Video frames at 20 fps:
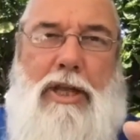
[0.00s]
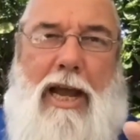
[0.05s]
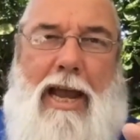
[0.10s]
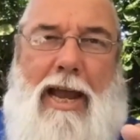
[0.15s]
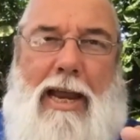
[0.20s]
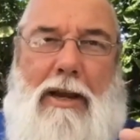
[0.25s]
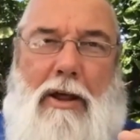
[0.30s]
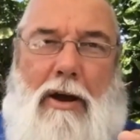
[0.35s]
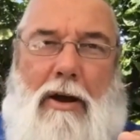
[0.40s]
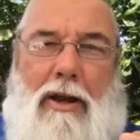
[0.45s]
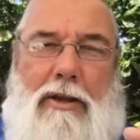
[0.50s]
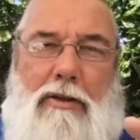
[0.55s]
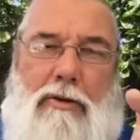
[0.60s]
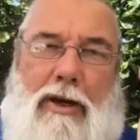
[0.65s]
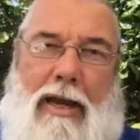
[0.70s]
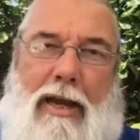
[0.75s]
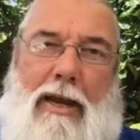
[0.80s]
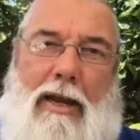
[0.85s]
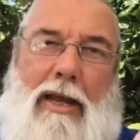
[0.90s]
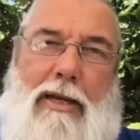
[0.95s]
the headline, you'll
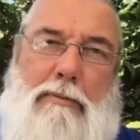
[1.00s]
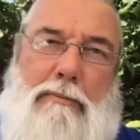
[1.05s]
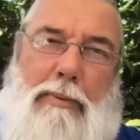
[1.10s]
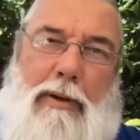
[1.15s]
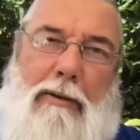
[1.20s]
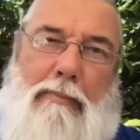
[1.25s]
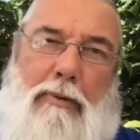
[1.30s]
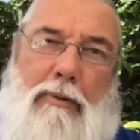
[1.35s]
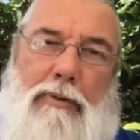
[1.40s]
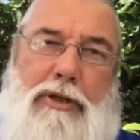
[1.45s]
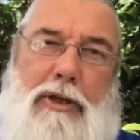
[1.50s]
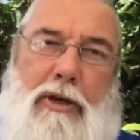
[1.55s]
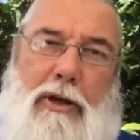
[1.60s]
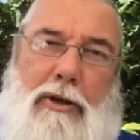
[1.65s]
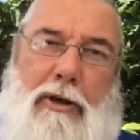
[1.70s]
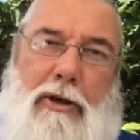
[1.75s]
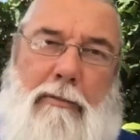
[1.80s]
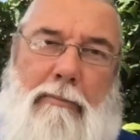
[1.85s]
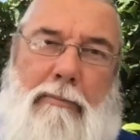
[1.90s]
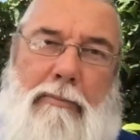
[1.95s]
get less people
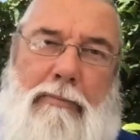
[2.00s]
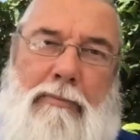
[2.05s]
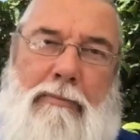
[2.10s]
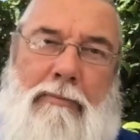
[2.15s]
turn up.